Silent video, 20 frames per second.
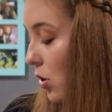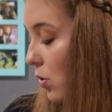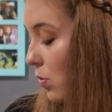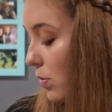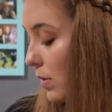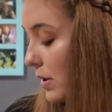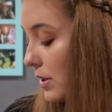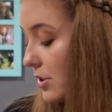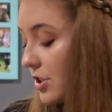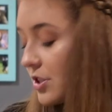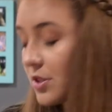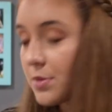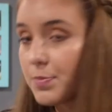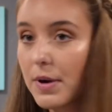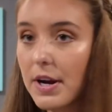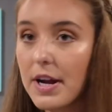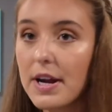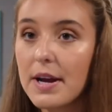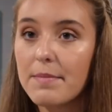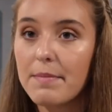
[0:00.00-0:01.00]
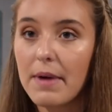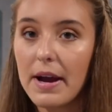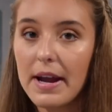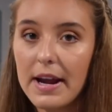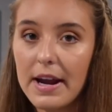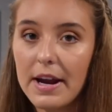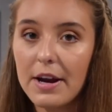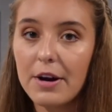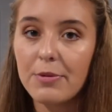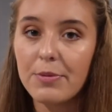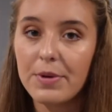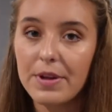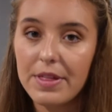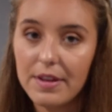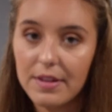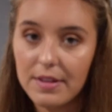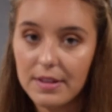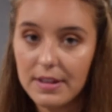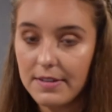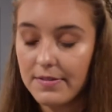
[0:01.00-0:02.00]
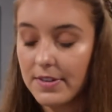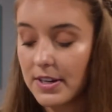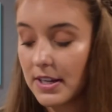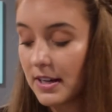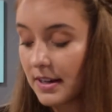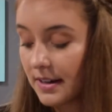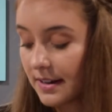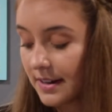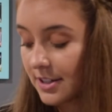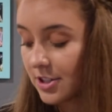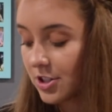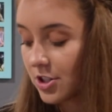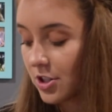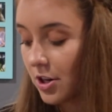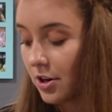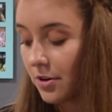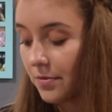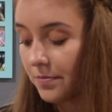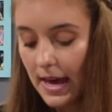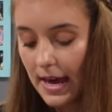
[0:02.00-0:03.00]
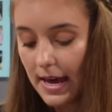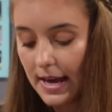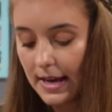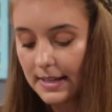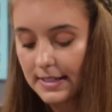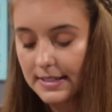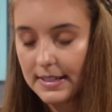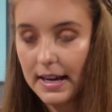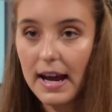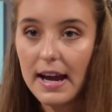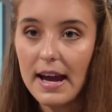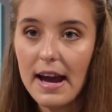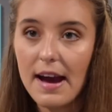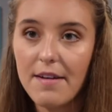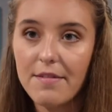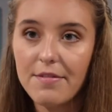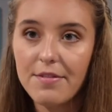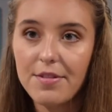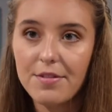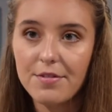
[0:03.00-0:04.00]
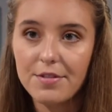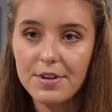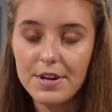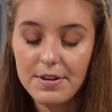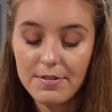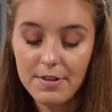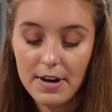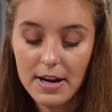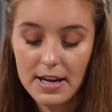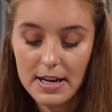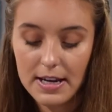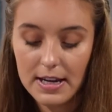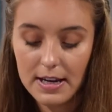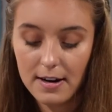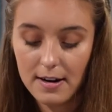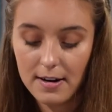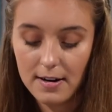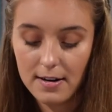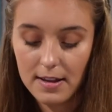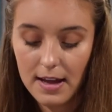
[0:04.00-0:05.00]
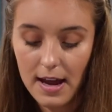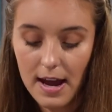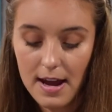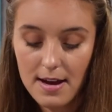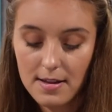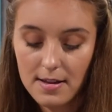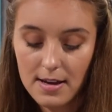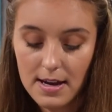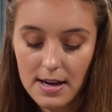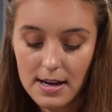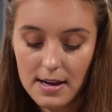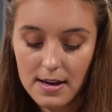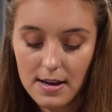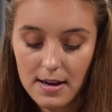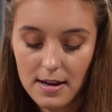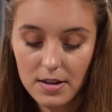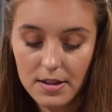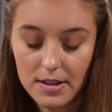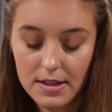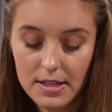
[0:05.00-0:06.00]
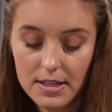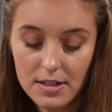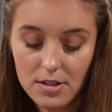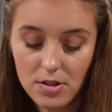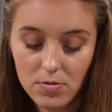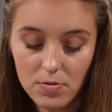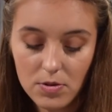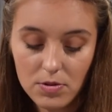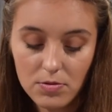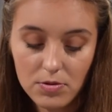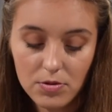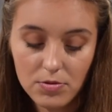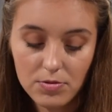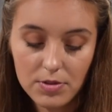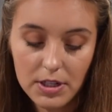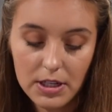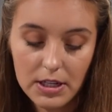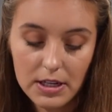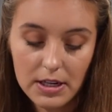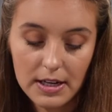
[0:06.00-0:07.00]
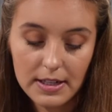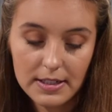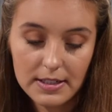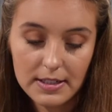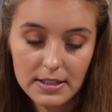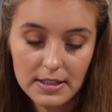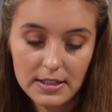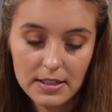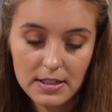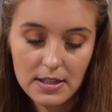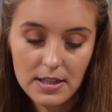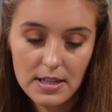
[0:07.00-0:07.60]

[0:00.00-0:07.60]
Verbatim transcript: will spray my hair with a leave-in conditioner. And I have three right here that I like. This one was really nice. It's